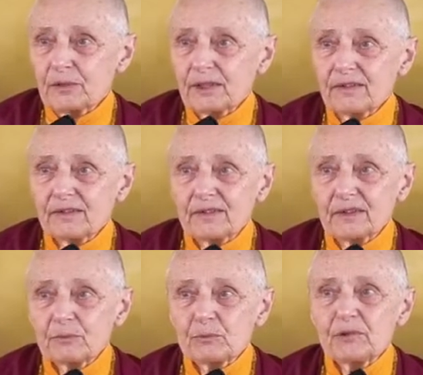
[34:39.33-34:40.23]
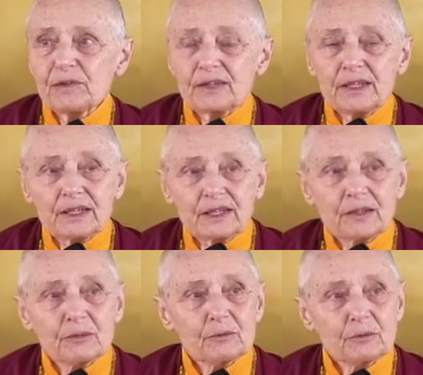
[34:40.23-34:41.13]
We can sit breathing
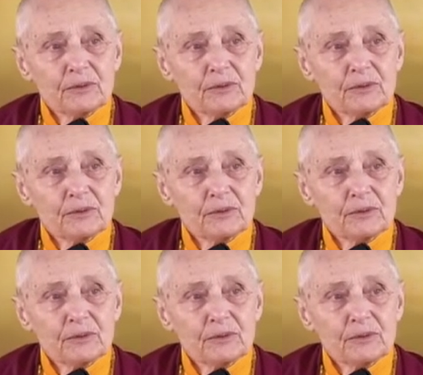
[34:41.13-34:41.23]
in,